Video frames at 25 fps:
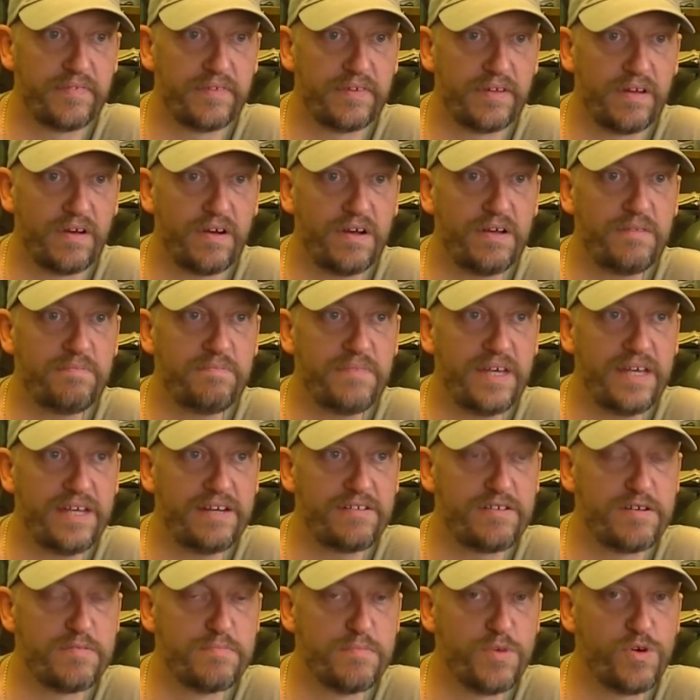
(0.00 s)
I'm
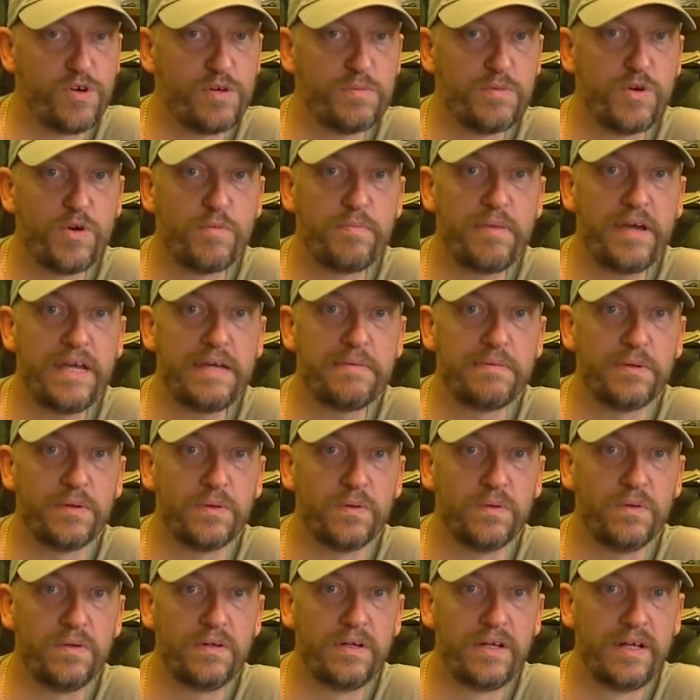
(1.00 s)
hearing more and more
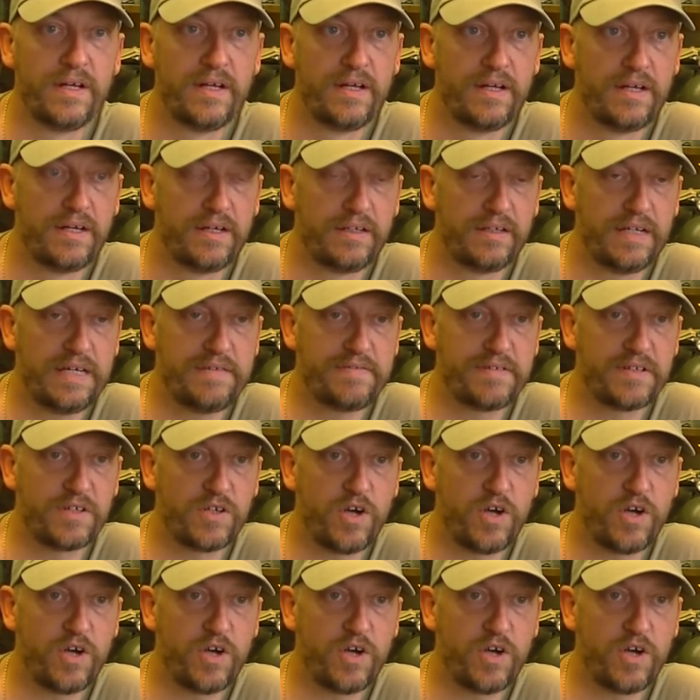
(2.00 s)
people leaving